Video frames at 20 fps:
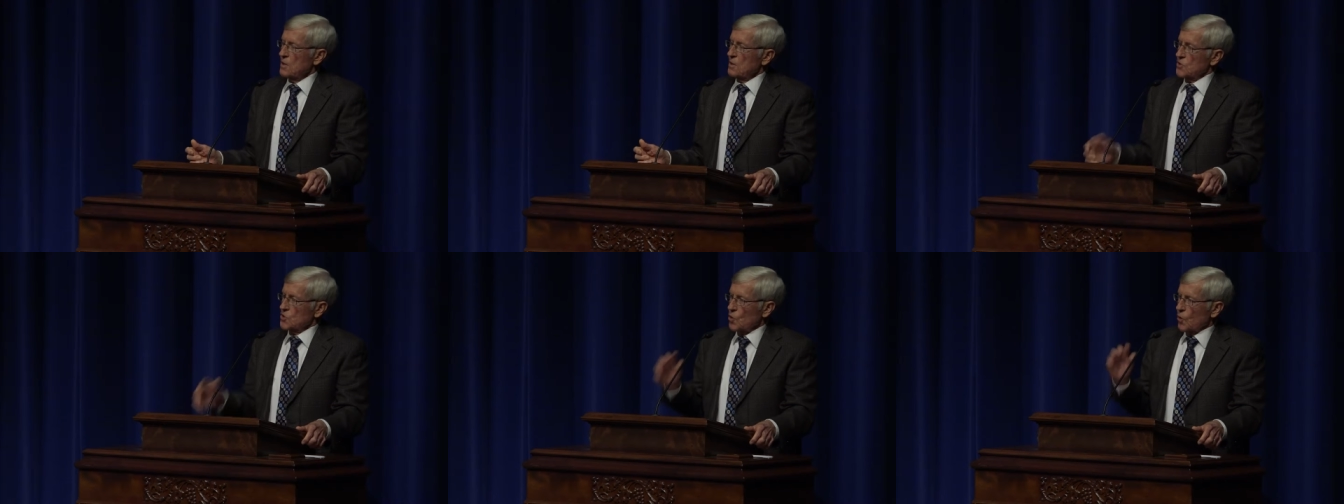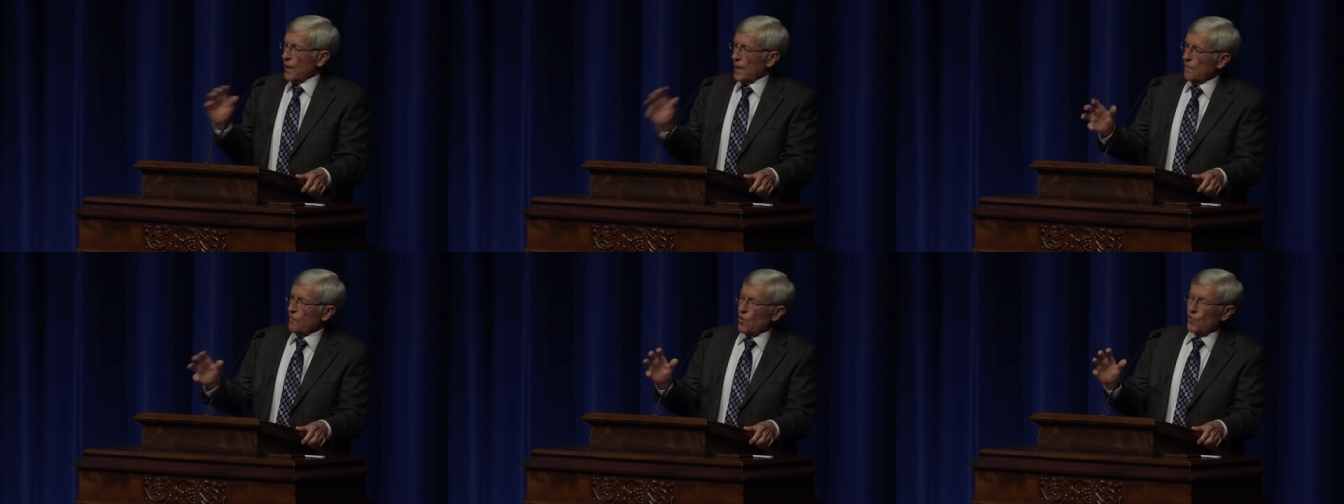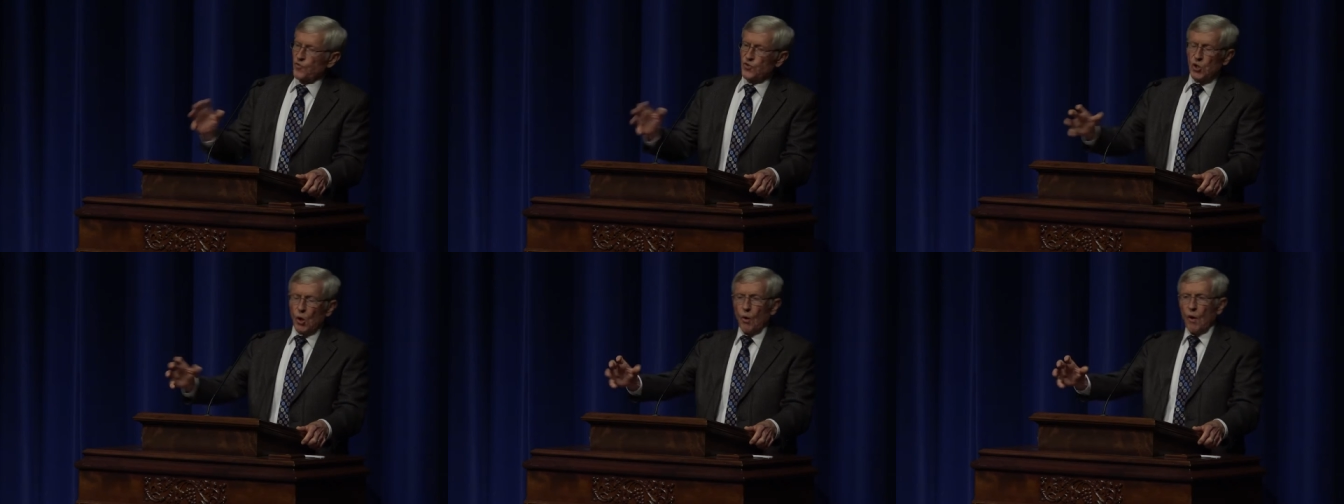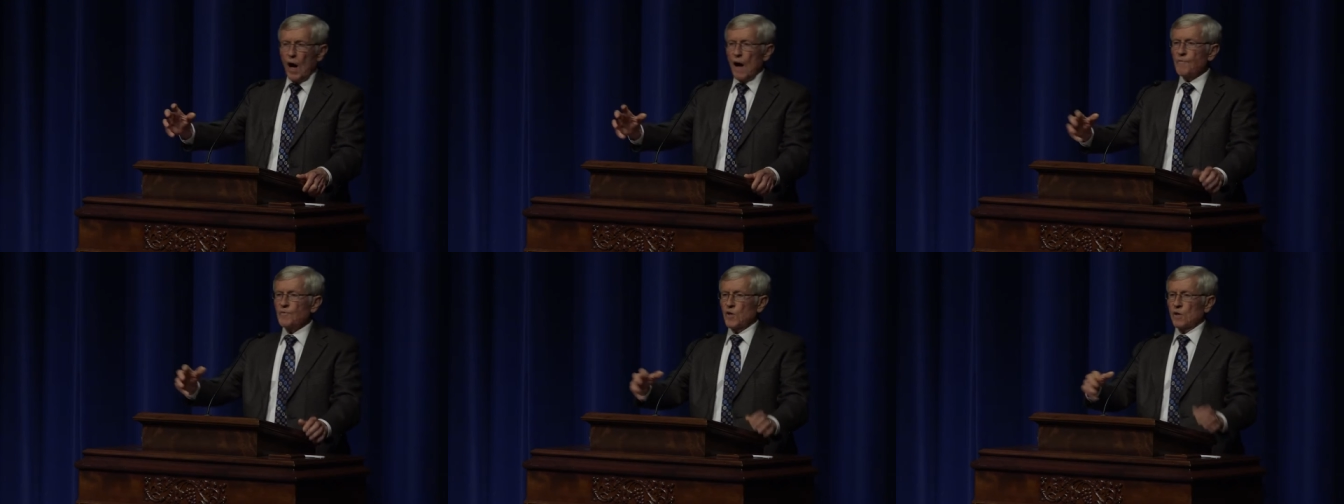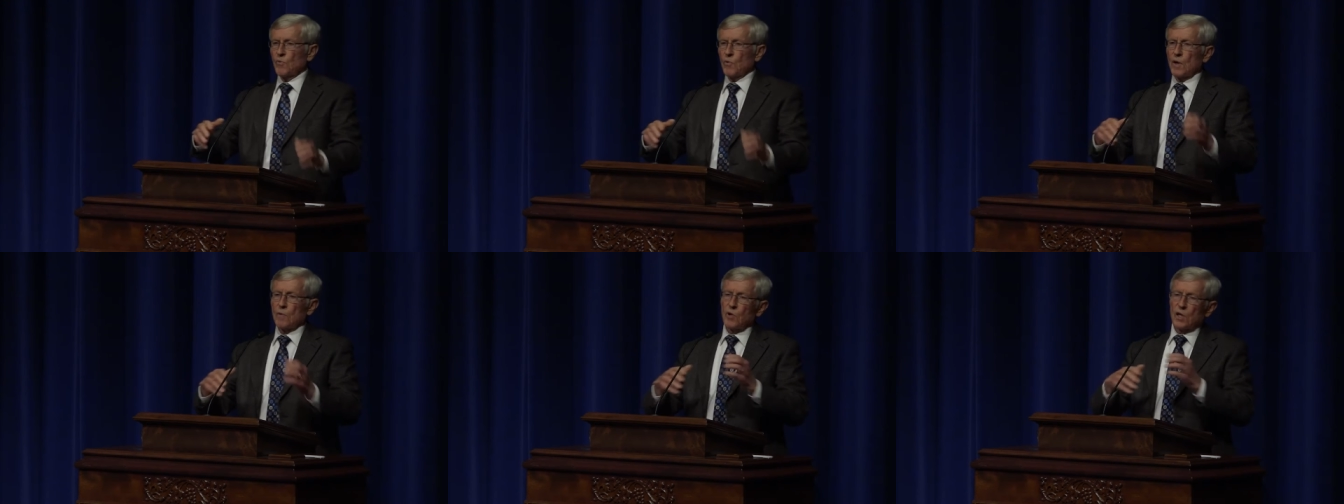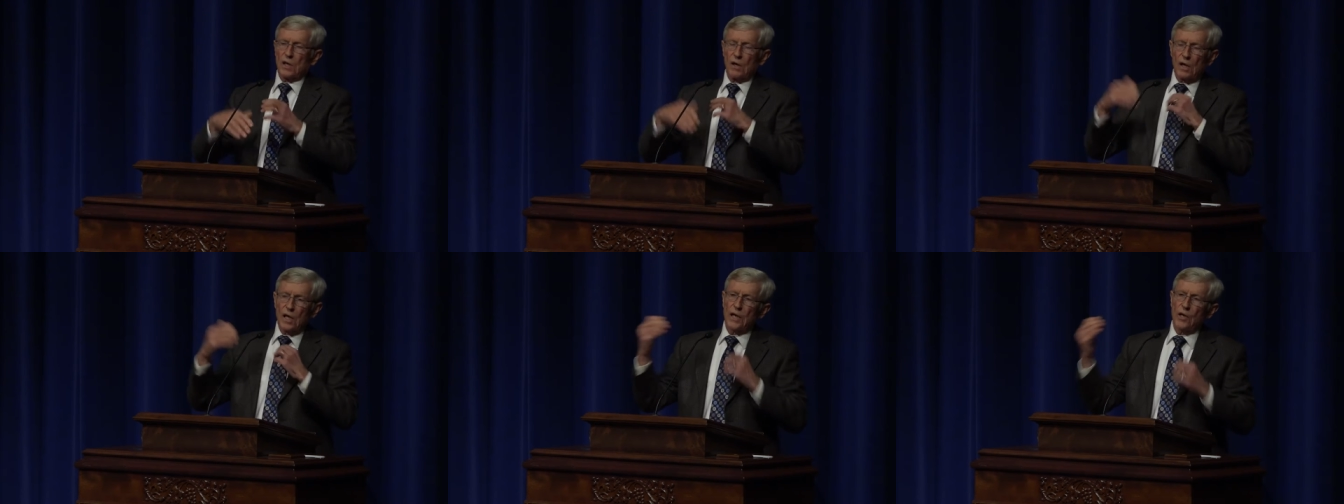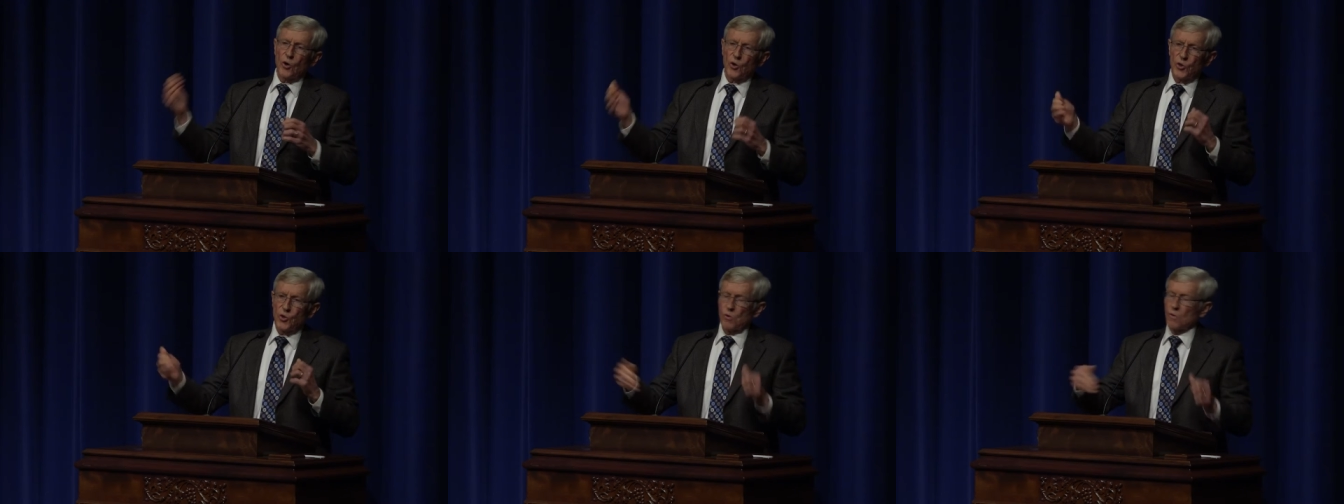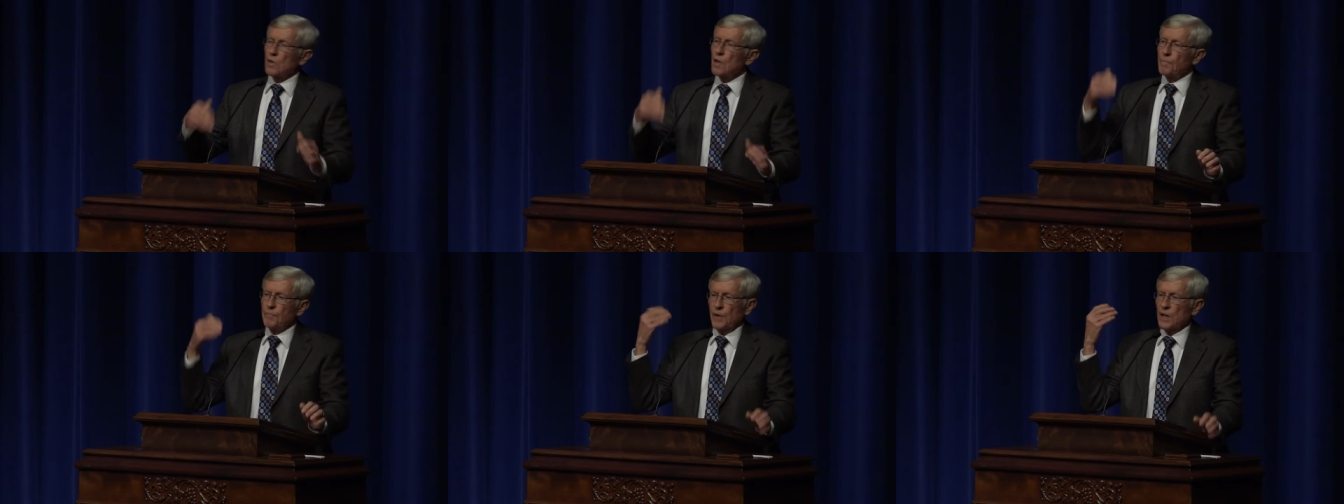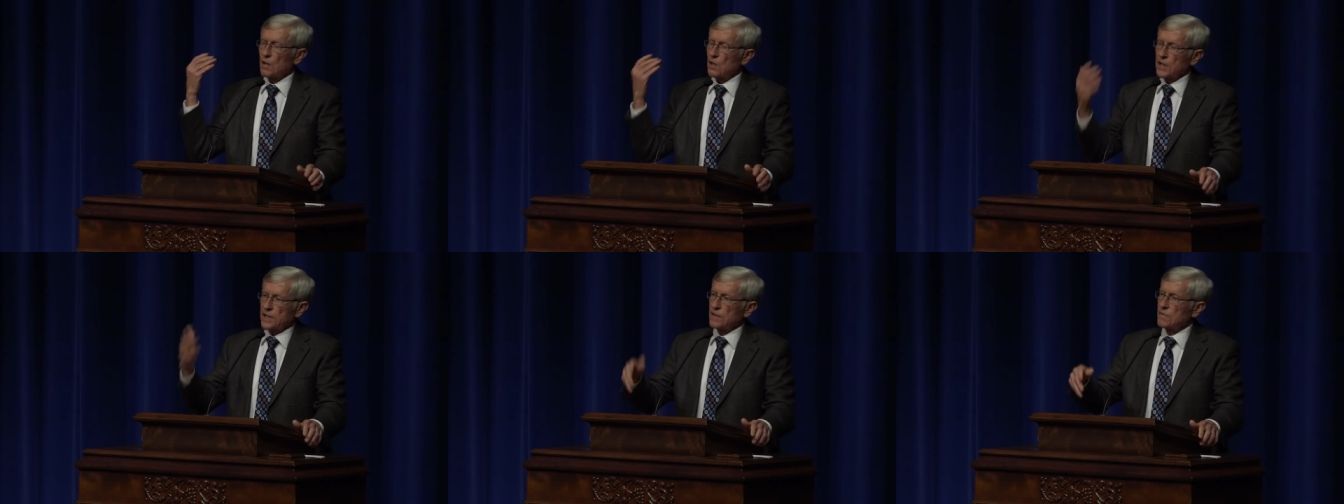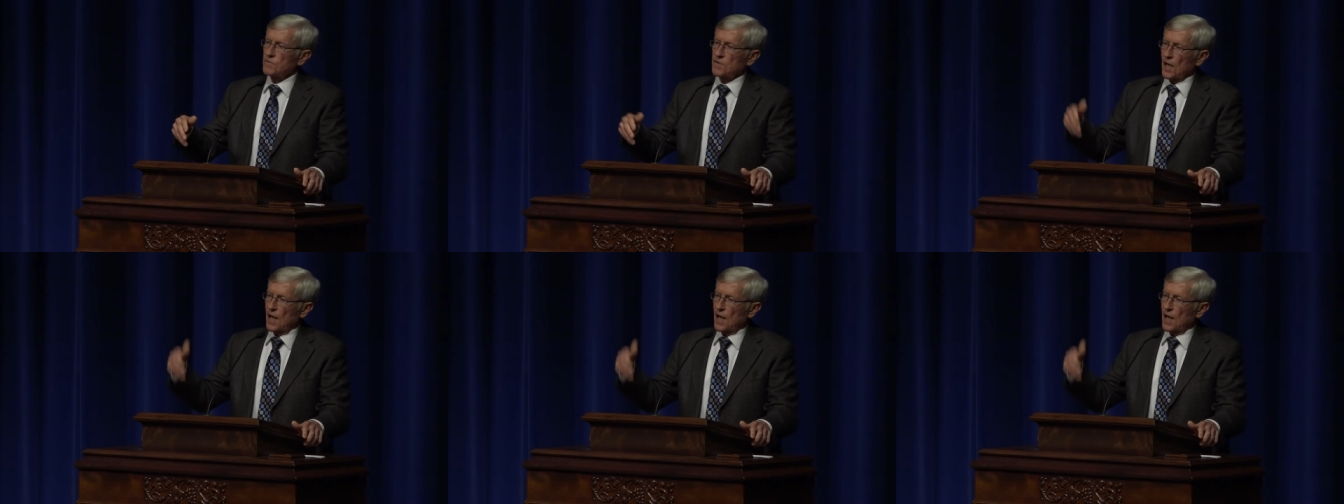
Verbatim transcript: So ever so often we were going to go through a period of